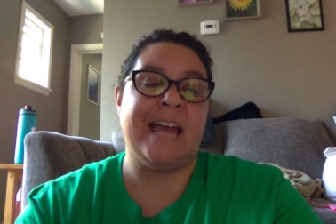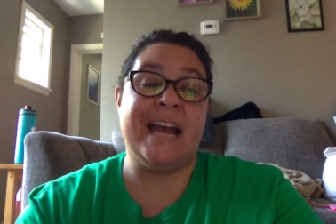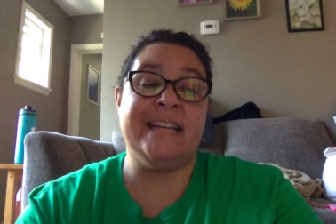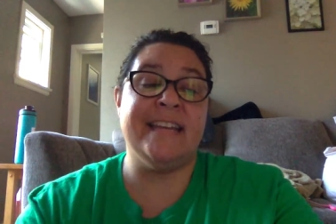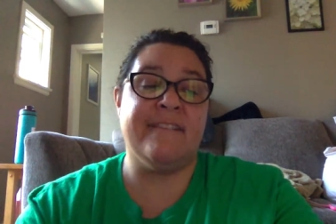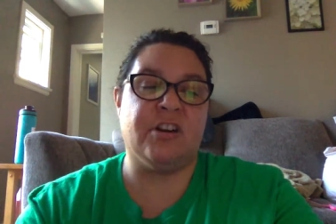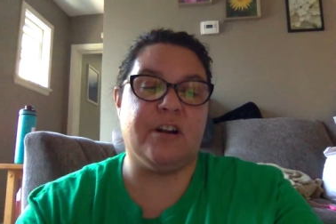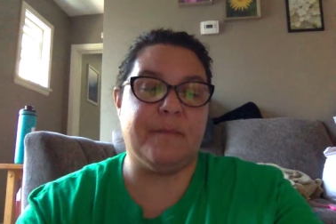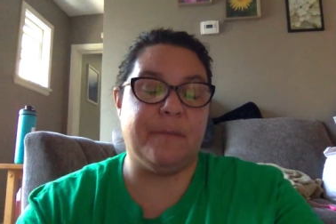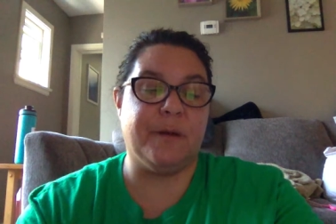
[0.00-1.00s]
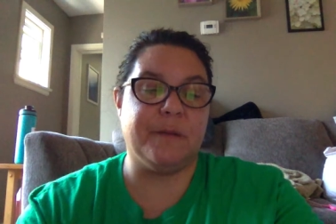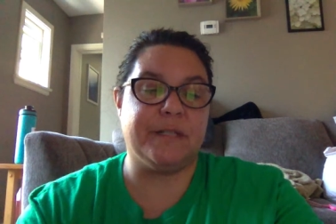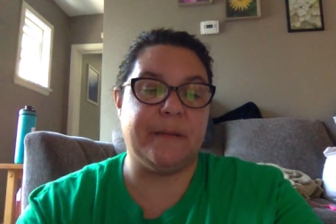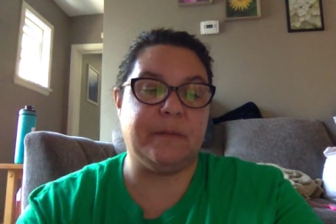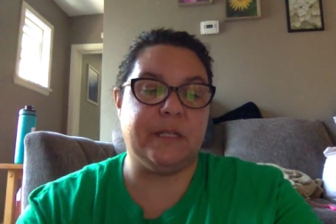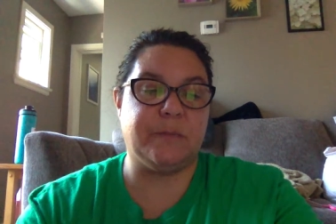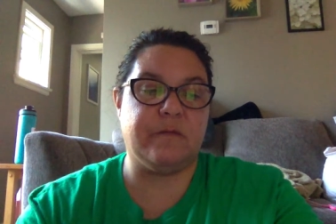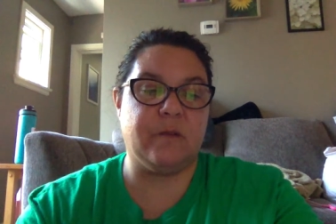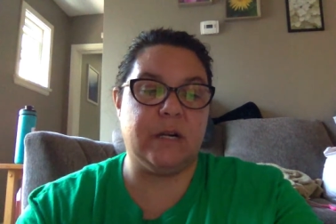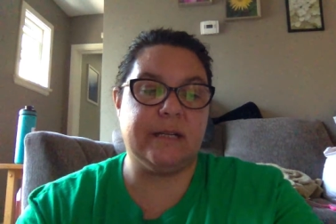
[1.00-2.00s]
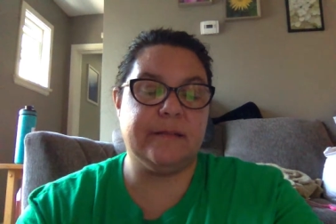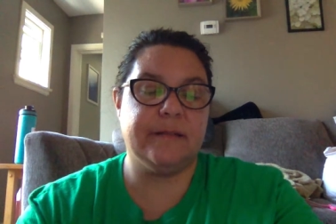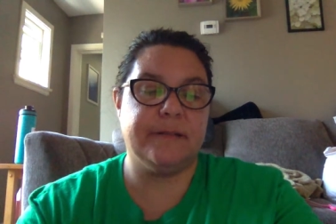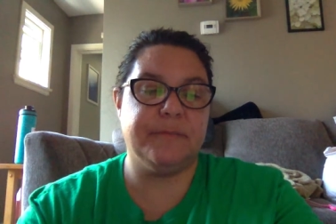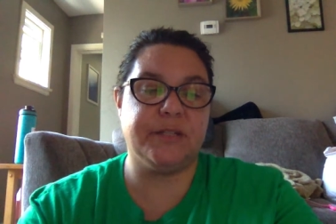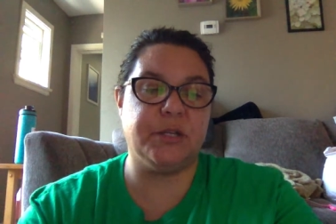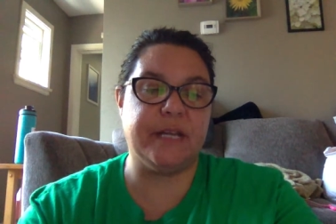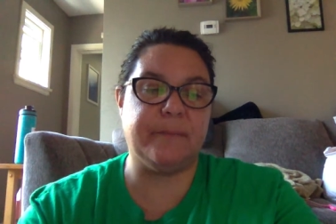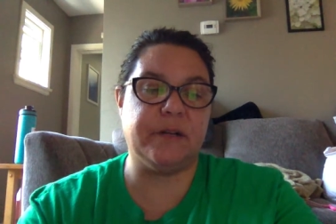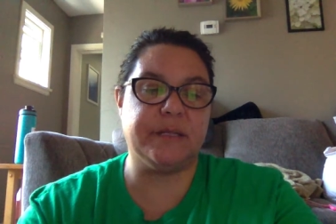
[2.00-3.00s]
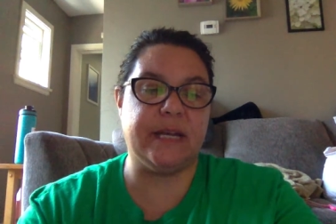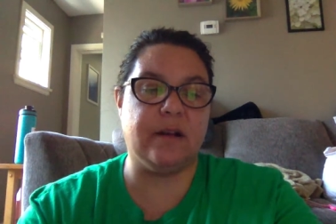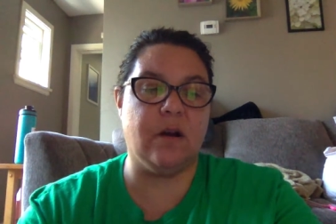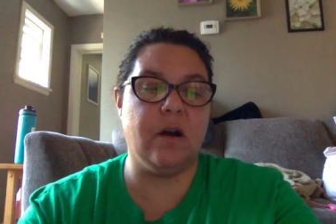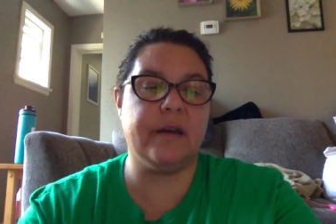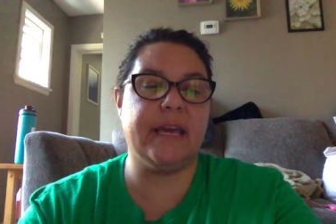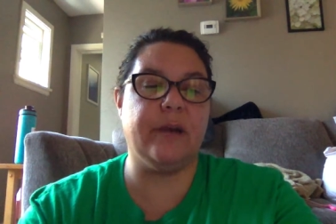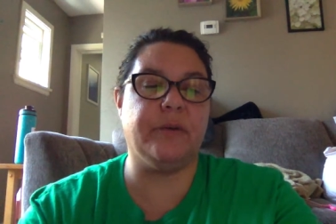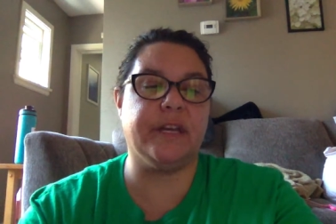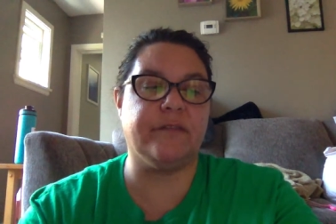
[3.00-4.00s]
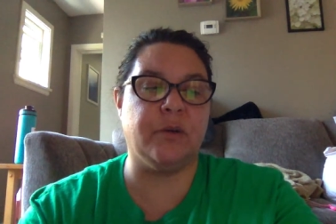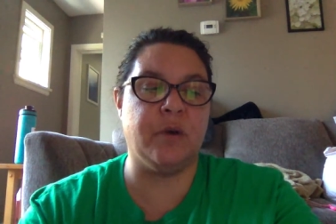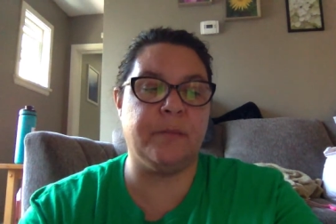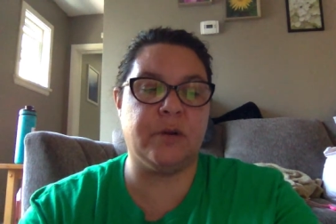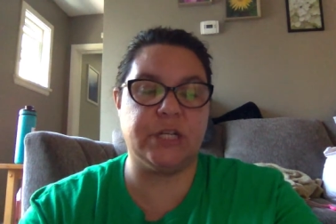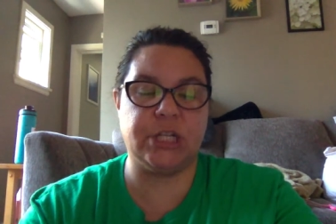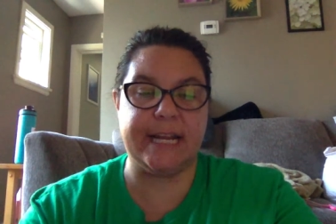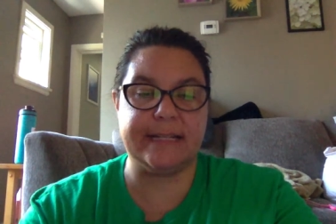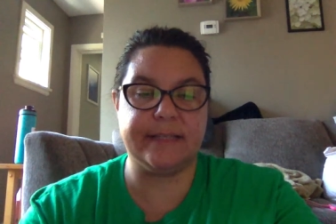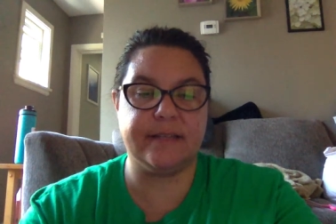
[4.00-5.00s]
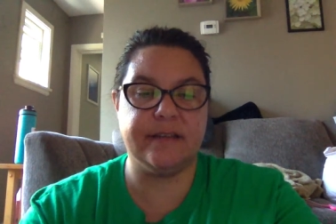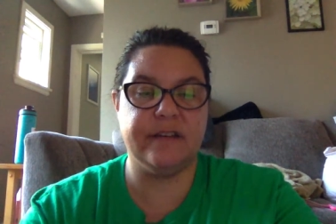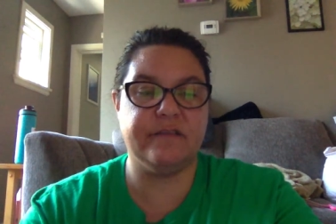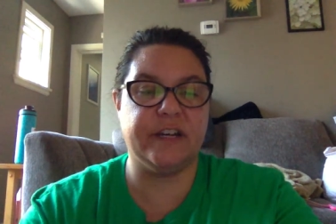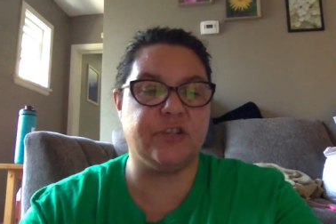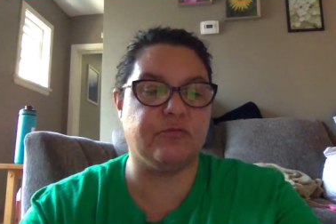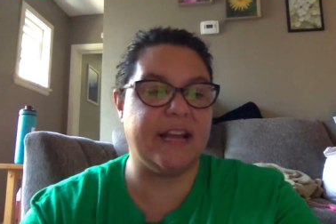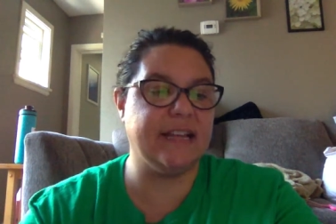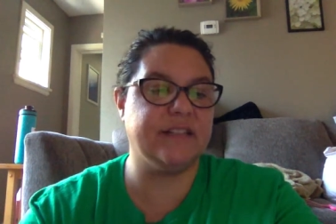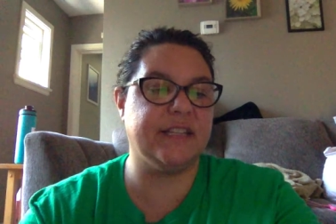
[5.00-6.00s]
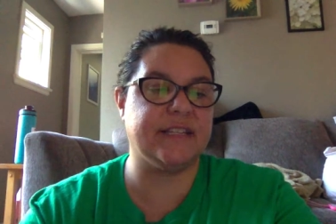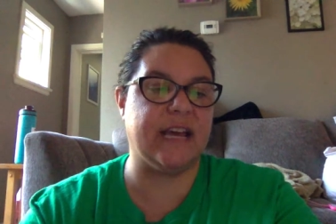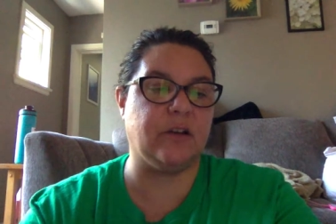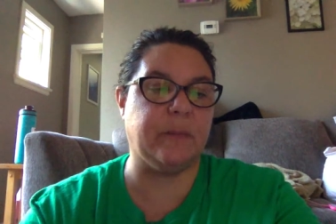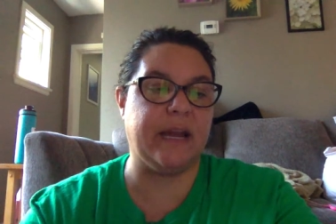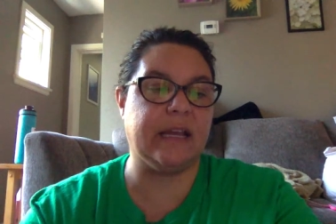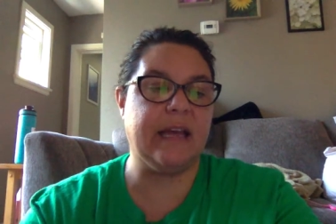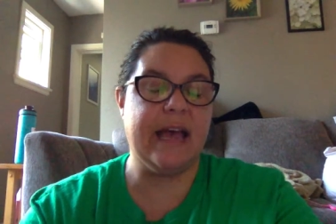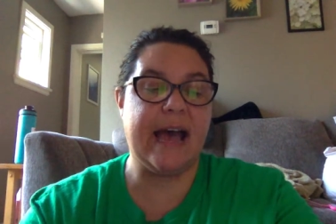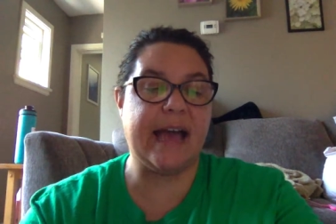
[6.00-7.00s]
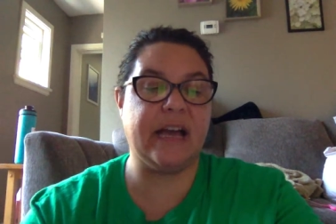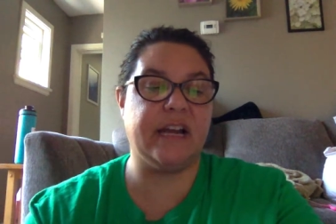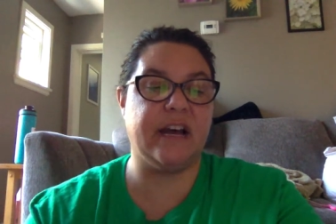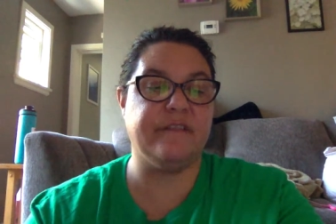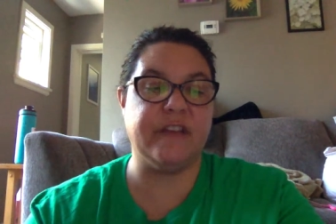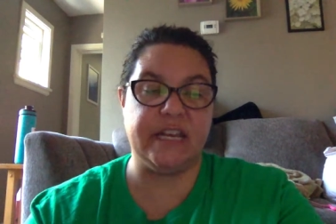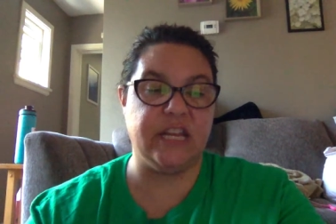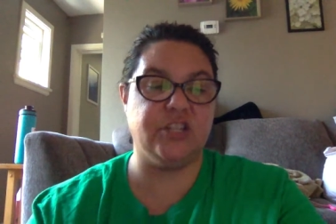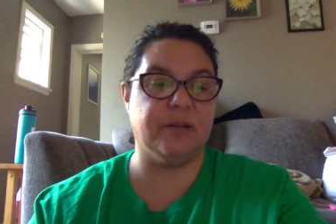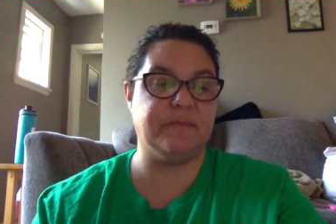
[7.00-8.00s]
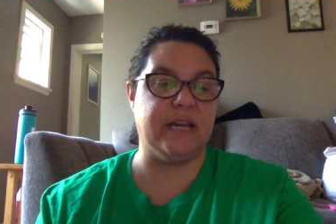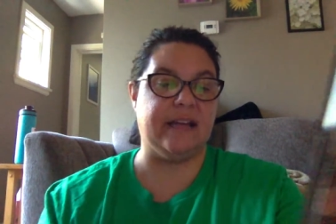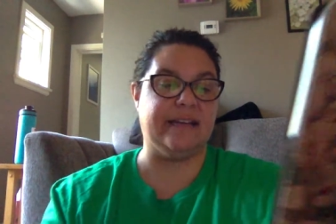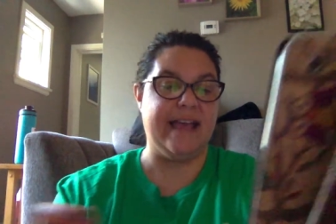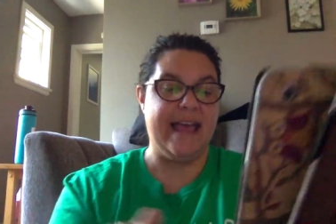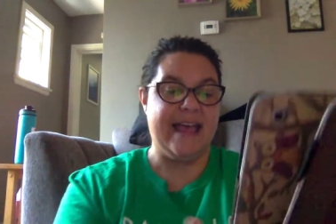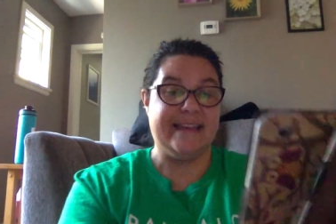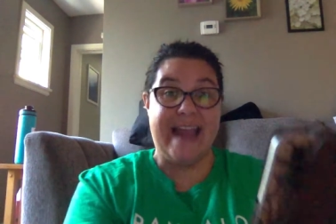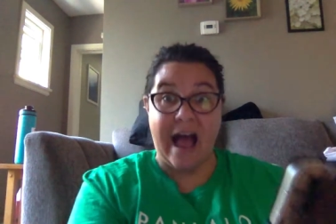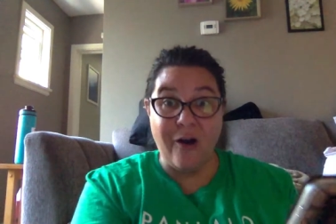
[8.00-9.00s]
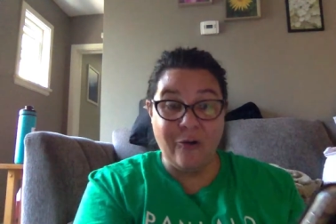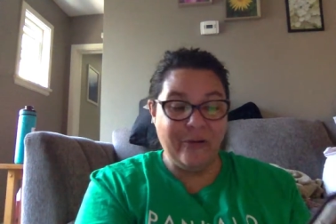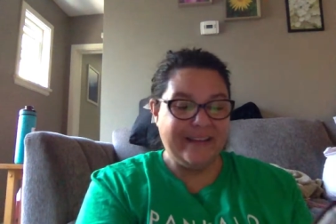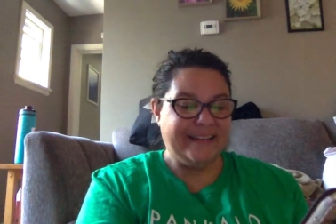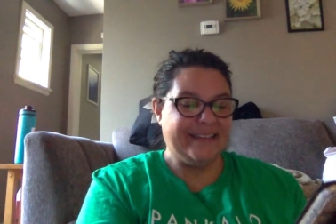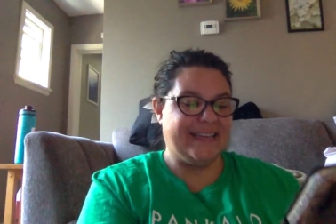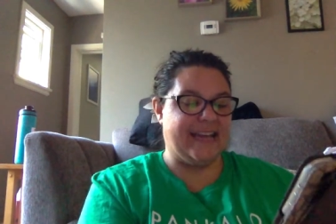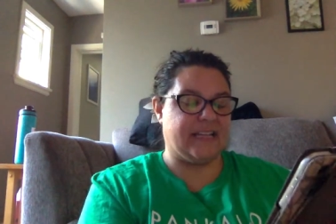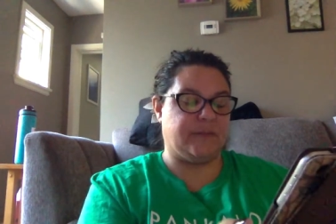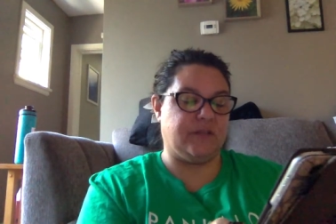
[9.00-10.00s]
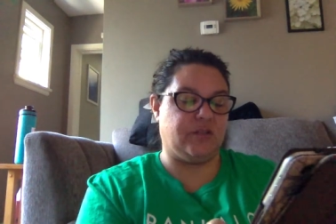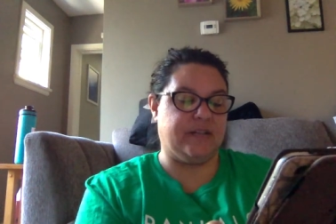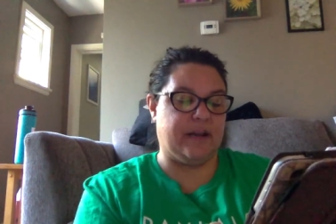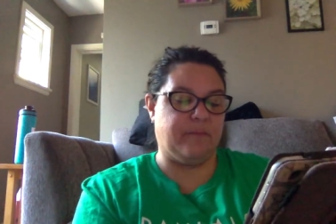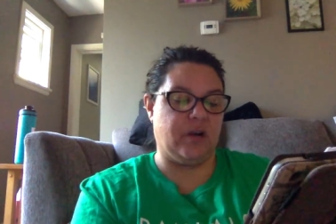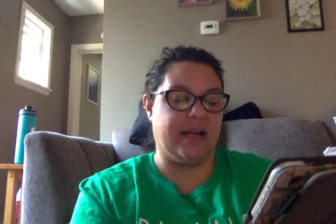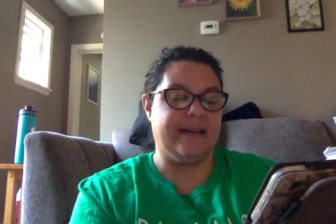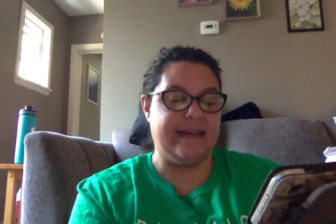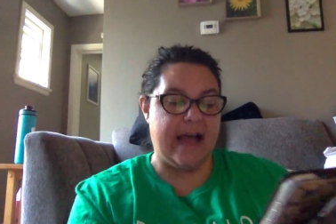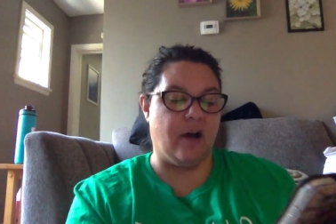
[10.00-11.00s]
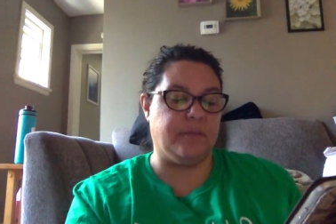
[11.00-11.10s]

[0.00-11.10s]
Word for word: I never heard my brother say please before. Mr. Denberg said, Okay, we'll give you one more chance. Fudge ran to the toddle bike. I got off and he jumped on. Now? he asked Mr. Denberg. Now,